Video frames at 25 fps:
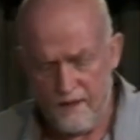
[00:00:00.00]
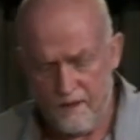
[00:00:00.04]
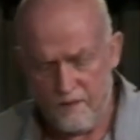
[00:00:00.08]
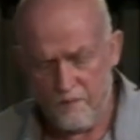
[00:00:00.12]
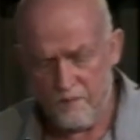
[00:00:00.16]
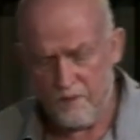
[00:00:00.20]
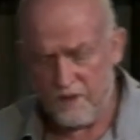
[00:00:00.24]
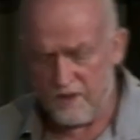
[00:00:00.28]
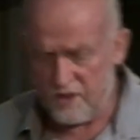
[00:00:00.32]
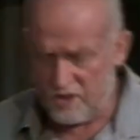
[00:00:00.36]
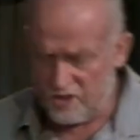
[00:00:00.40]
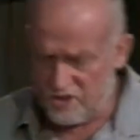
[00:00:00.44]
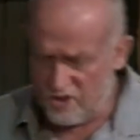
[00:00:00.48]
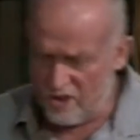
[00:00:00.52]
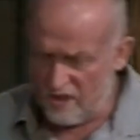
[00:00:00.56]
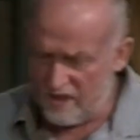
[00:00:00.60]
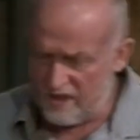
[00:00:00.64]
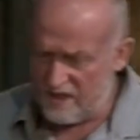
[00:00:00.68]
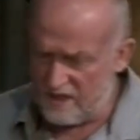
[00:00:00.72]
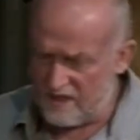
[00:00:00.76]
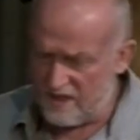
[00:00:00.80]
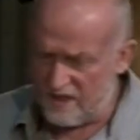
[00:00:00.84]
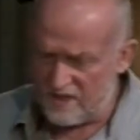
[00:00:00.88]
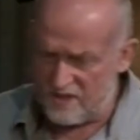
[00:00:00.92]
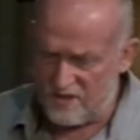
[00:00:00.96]
But the journey
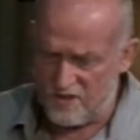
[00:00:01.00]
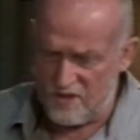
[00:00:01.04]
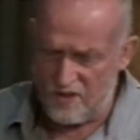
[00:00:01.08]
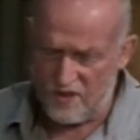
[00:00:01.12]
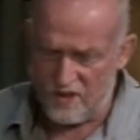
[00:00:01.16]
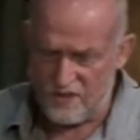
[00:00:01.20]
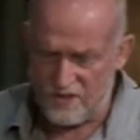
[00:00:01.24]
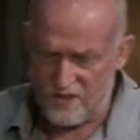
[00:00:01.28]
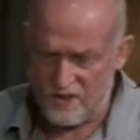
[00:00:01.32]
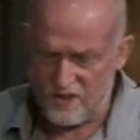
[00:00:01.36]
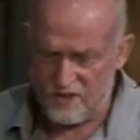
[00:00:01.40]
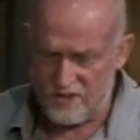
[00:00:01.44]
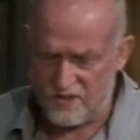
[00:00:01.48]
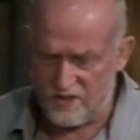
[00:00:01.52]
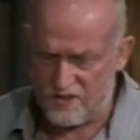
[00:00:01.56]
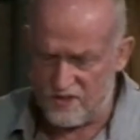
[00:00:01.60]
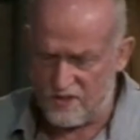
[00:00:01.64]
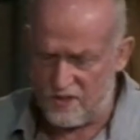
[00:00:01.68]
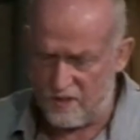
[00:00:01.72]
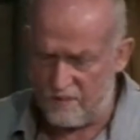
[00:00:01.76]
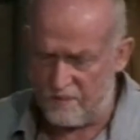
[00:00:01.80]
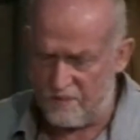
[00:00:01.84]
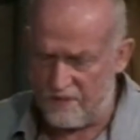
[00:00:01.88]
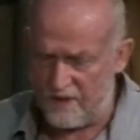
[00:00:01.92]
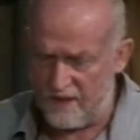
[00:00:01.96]
does not
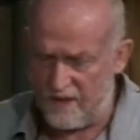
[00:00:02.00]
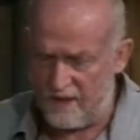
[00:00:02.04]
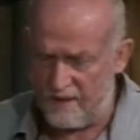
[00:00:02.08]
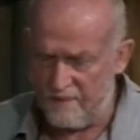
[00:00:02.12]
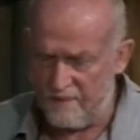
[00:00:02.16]
stop there.